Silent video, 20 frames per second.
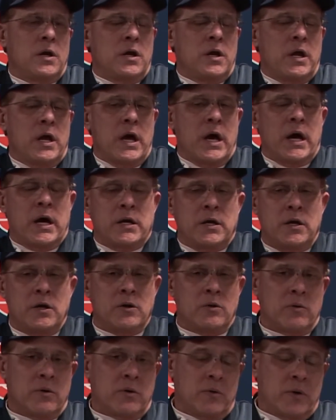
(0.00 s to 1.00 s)
Yeah,
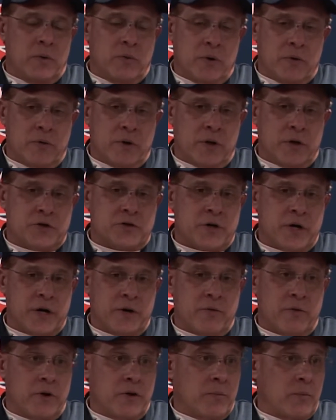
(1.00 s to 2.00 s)
we're really trying
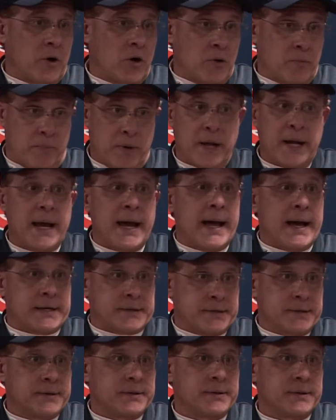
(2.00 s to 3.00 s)
to run the ball and play
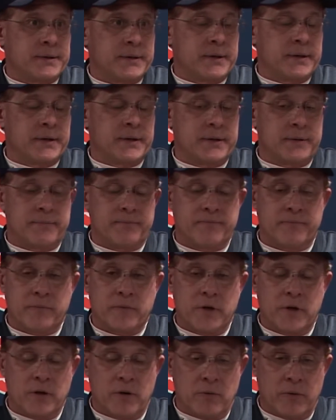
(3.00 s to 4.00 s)
action.
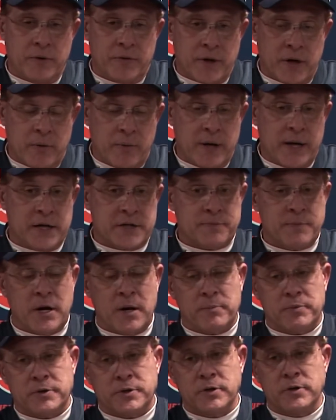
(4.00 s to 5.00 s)
We thought we had some
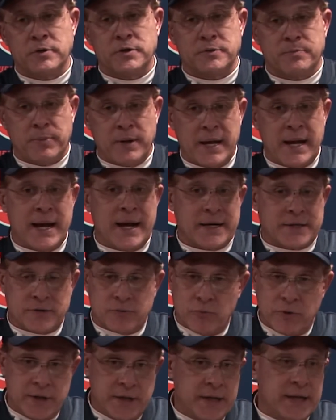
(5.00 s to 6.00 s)
opportunities to play
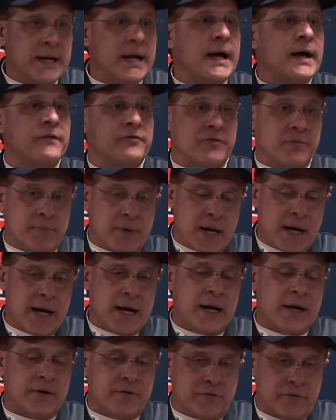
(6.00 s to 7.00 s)
action. We did have some
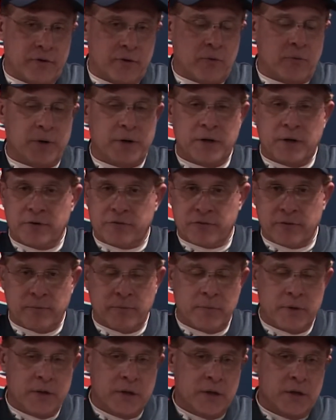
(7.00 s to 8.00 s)
guys, we did
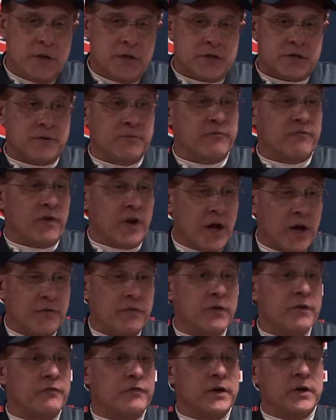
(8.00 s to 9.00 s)
some
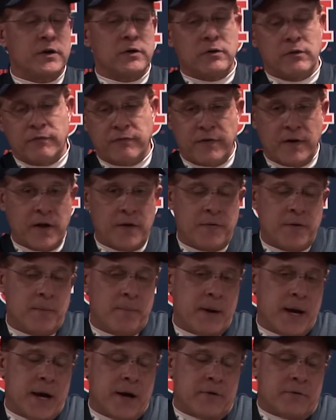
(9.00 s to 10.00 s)
flooding the field, flooding the
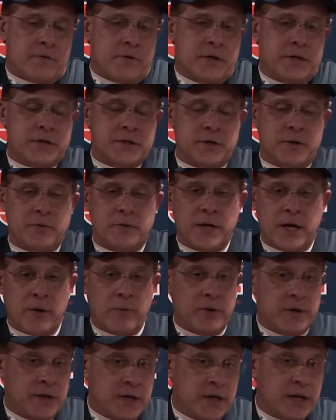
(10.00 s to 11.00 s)
boundary. So, yeah,
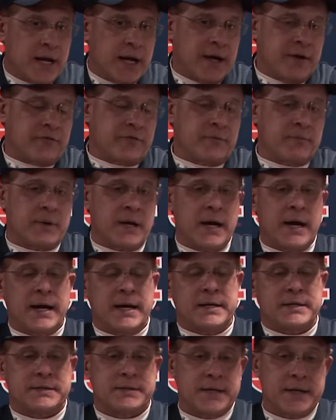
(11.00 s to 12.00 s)
we did have some
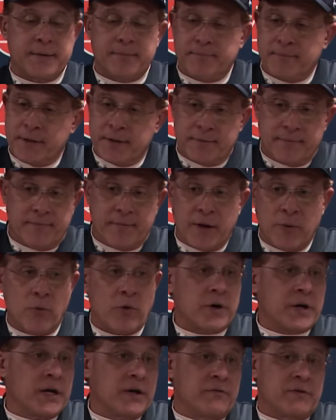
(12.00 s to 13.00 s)
guys but they
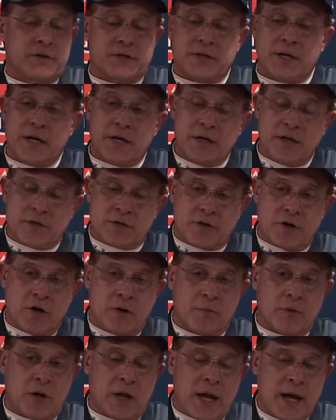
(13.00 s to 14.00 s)
weren't giving us that. You saw
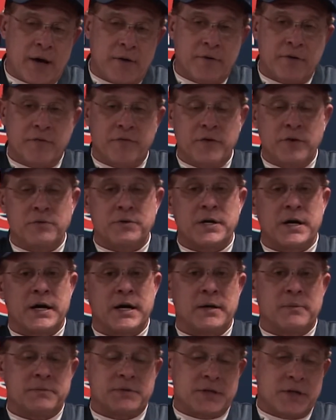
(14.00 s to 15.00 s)
them clouding a few
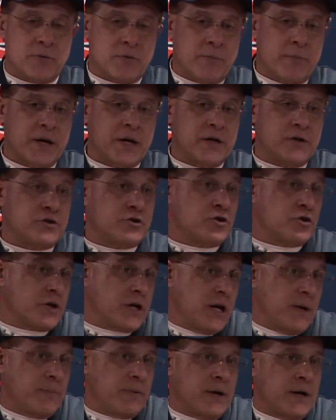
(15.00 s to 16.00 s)
times. They were making sure
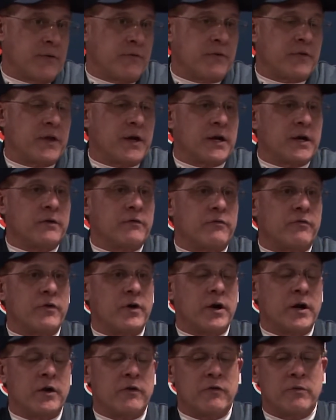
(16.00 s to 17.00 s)
keeping everything in
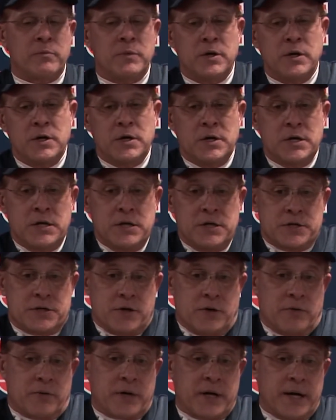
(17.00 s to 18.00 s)
front of them.
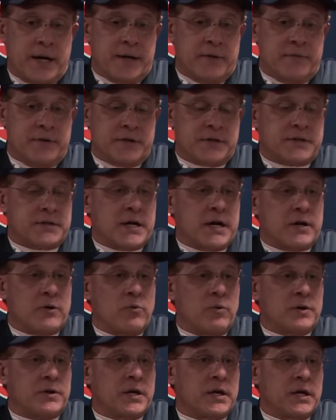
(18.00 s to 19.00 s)
So kind of it's take
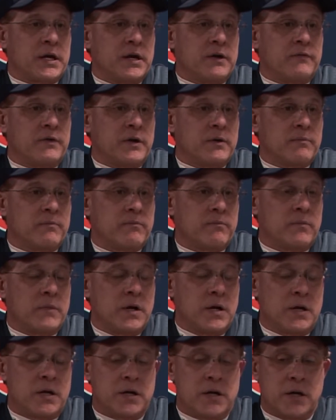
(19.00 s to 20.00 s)
what they give you.
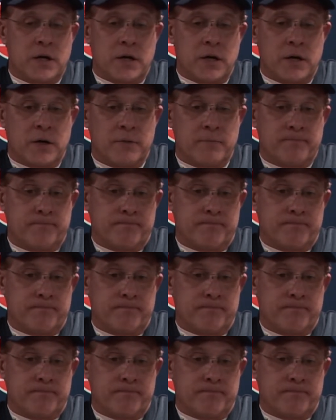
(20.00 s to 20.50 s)
And, I